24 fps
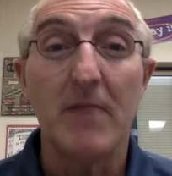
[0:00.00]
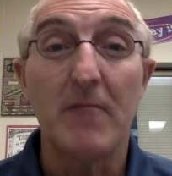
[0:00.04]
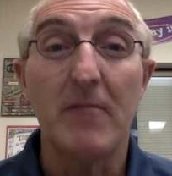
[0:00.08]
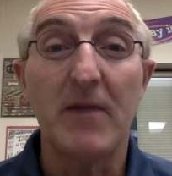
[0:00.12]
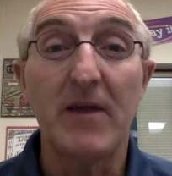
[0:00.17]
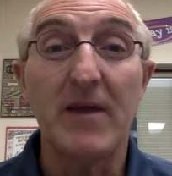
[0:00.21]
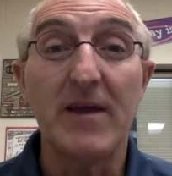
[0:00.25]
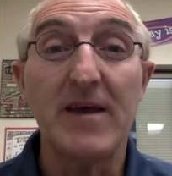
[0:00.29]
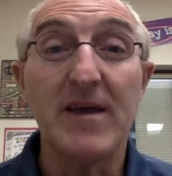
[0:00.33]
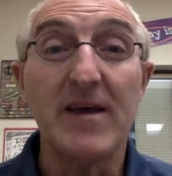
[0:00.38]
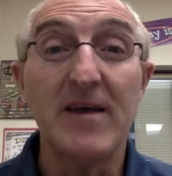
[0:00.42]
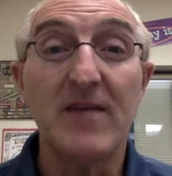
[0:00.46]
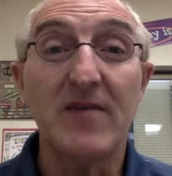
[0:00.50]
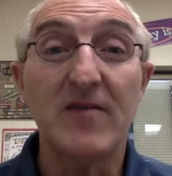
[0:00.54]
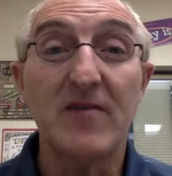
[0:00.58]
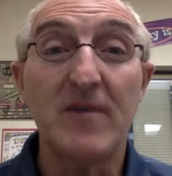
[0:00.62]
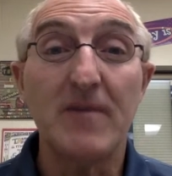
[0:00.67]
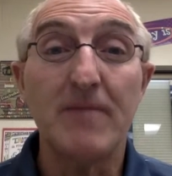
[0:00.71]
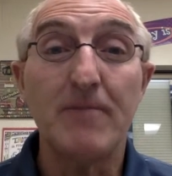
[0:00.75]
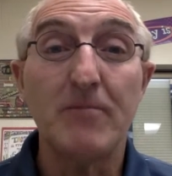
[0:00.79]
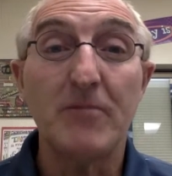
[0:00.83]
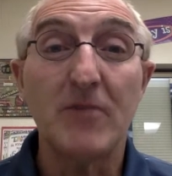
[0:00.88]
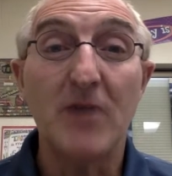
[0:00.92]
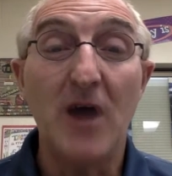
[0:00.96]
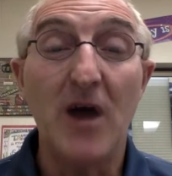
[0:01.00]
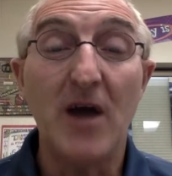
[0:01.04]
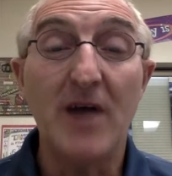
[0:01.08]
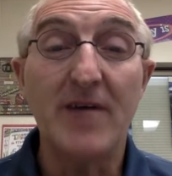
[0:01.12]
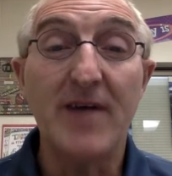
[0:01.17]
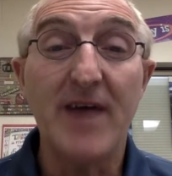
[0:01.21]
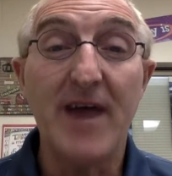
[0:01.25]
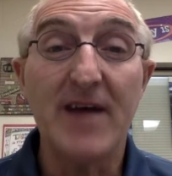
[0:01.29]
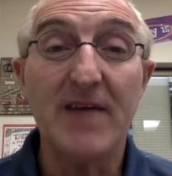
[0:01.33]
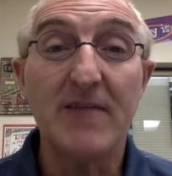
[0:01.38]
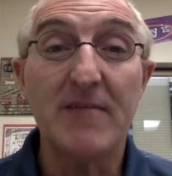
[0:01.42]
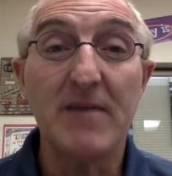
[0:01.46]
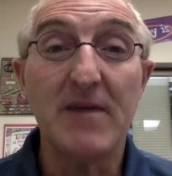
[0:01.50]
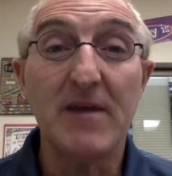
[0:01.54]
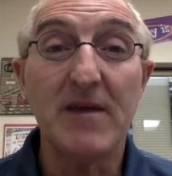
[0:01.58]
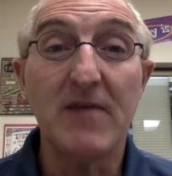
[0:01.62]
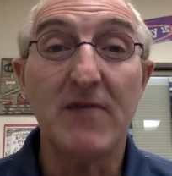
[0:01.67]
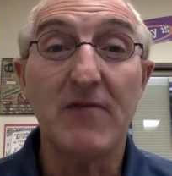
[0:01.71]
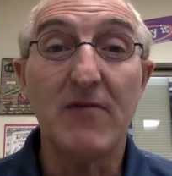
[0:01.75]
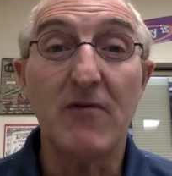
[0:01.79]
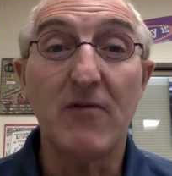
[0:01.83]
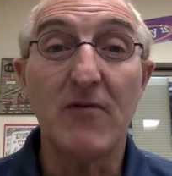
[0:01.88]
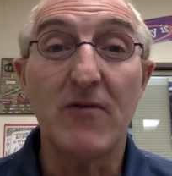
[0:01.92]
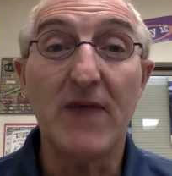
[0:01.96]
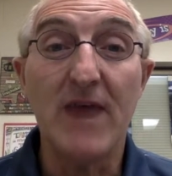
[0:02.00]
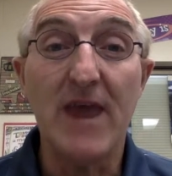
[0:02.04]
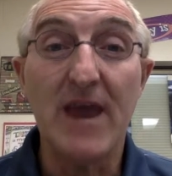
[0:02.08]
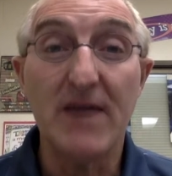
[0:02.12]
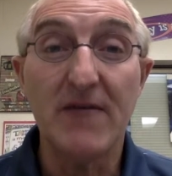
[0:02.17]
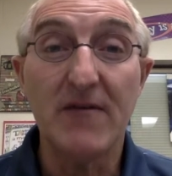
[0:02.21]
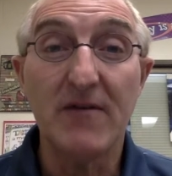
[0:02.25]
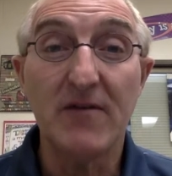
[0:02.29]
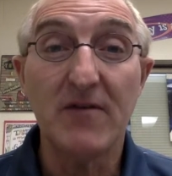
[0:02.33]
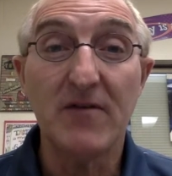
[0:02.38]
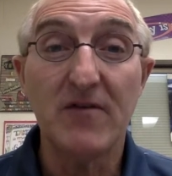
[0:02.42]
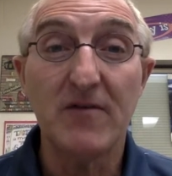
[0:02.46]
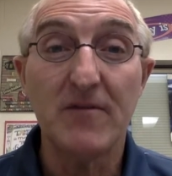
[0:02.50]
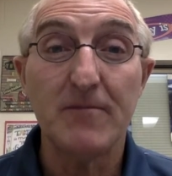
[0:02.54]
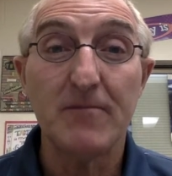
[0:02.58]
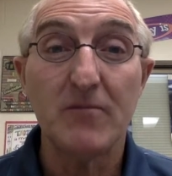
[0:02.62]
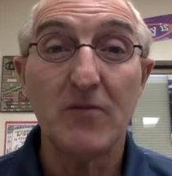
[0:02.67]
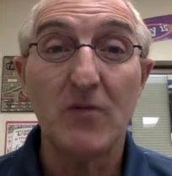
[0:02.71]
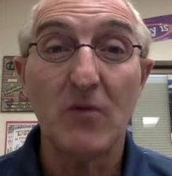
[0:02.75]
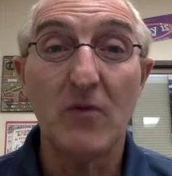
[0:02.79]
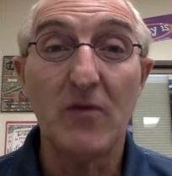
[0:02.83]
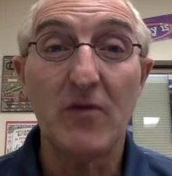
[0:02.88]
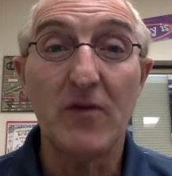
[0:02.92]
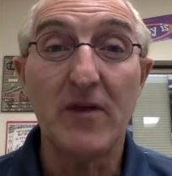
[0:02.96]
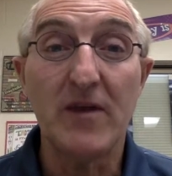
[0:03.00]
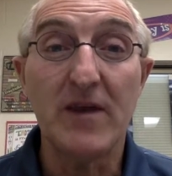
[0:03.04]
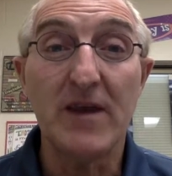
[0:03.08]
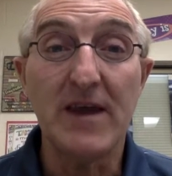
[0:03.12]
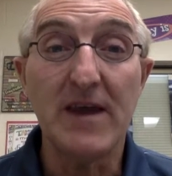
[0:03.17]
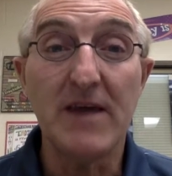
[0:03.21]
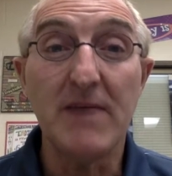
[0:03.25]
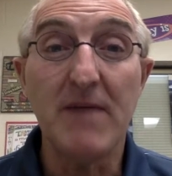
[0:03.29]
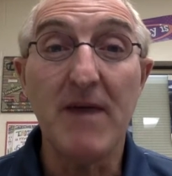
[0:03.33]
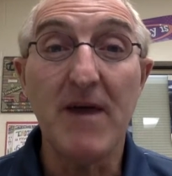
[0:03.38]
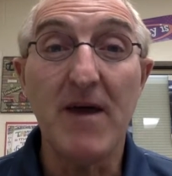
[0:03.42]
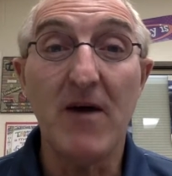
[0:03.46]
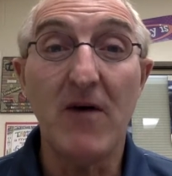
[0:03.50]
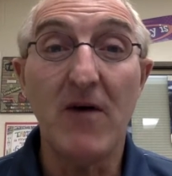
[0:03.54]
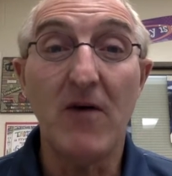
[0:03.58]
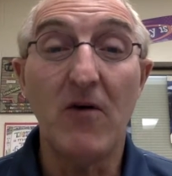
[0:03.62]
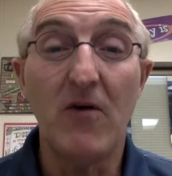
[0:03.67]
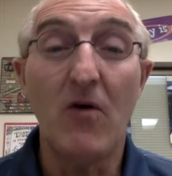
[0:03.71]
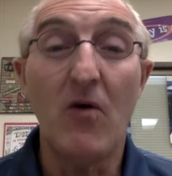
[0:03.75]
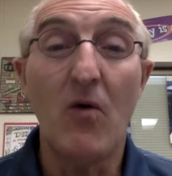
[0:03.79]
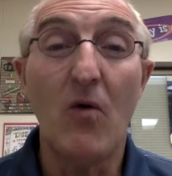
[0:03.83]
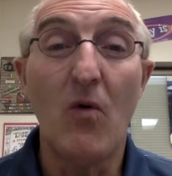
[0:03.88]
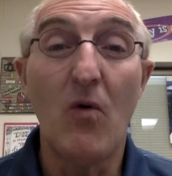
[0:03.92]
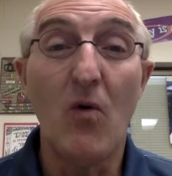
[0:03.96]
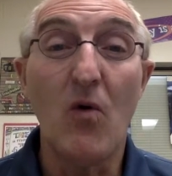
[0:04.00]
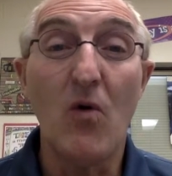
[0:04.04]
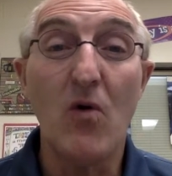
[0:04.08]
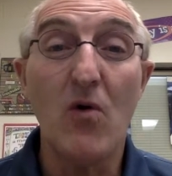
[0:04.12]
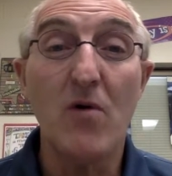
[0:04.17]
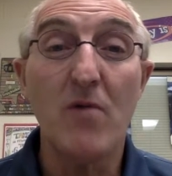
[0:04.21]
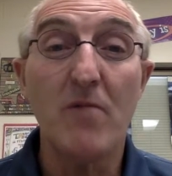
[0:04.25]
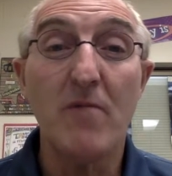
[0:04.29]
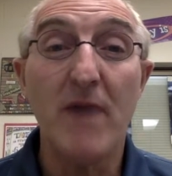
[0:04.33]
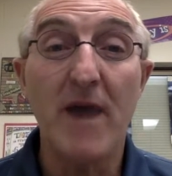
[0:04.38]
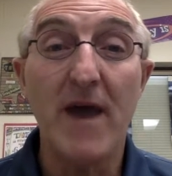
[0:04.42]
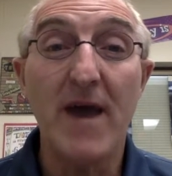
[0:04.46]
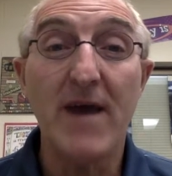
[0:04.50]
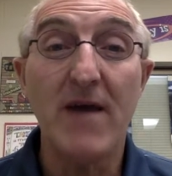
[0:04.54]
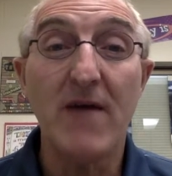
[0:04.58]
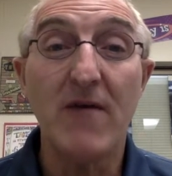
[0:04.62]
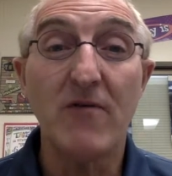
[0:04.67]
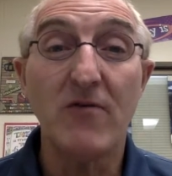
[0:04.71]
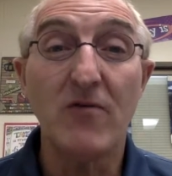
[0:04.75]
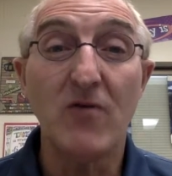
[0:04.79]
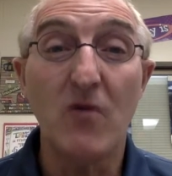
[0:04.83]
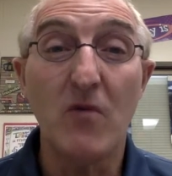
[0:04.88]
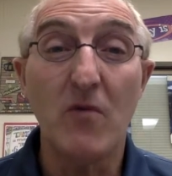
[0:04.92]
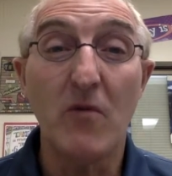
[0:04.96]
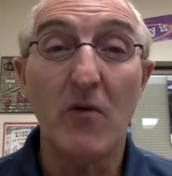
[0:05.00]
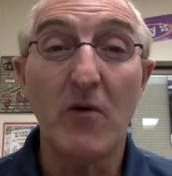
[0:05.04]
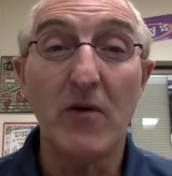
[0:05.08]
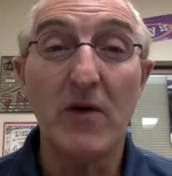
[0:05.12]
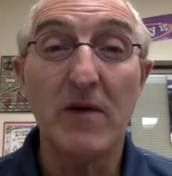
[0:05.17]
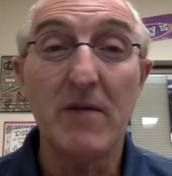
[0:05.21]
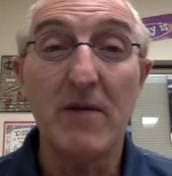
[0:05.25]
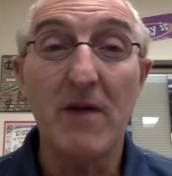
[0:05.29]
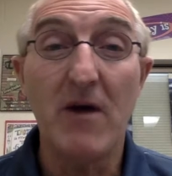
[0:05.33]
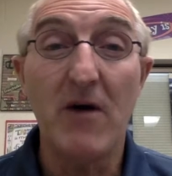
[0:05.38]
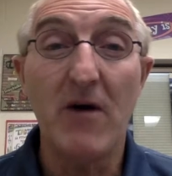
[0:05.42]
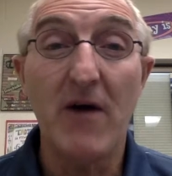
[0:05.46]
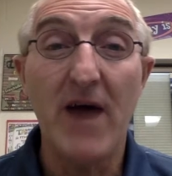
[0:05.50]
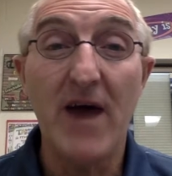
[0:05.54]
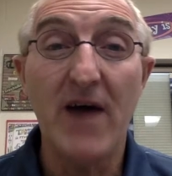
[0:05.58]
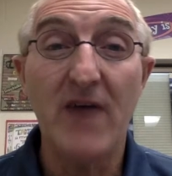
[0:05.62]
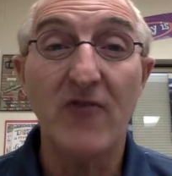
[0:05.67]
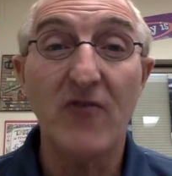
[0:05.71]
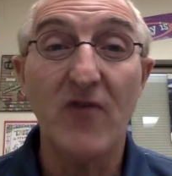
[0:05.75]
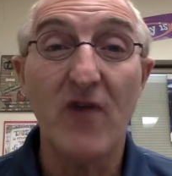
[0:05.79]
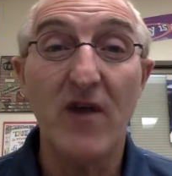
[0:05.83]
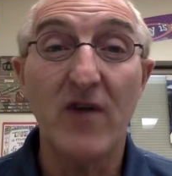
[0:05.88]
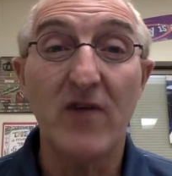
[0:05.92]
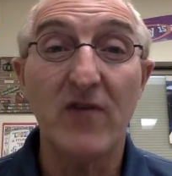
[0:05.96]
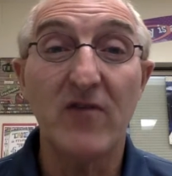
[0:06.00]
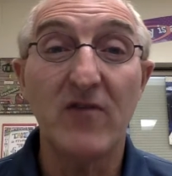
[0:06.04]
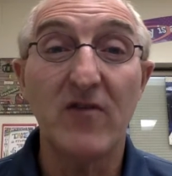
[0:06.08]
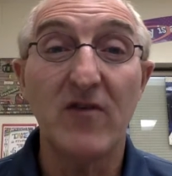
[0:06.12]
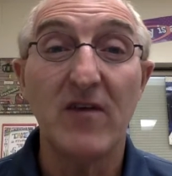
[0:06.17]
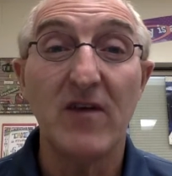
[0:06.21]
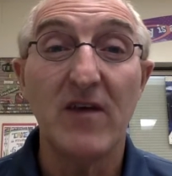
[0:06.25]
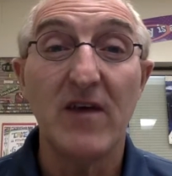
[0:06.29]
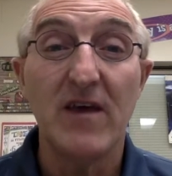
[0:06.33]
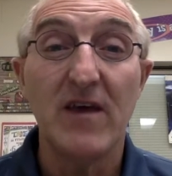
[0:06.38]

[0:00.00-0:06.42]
please contact me through Canvas with an email or my normal email address